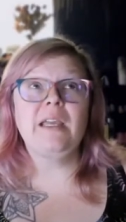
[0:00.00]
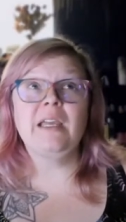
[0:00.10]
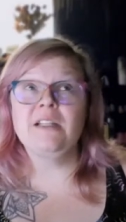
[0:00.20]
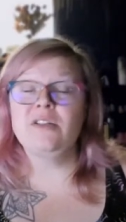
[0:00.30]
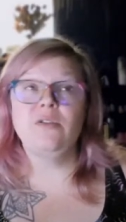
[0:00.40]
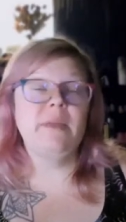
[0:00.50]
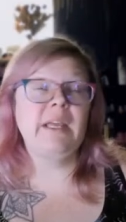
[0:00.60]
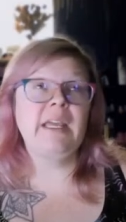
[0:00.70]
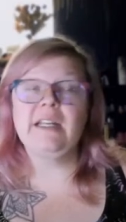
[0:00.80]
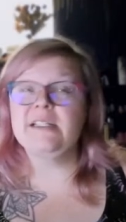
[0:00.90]
into and
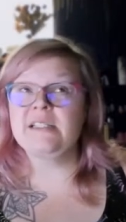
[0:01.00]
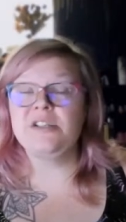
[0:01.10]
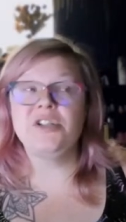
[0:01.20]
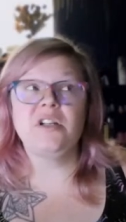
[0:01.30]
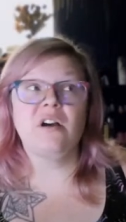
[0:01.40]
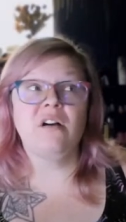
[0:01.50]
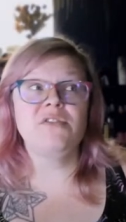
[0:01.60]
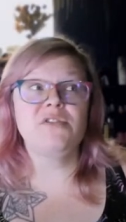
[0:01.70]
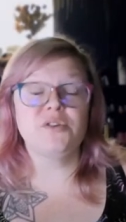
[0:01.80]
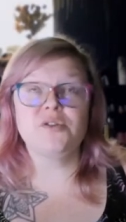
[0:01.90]
making a decision
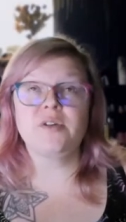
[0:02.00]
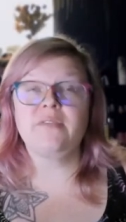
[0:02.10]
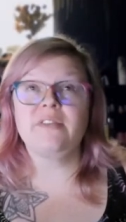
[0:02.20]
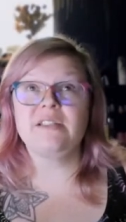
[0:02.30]
of surgery of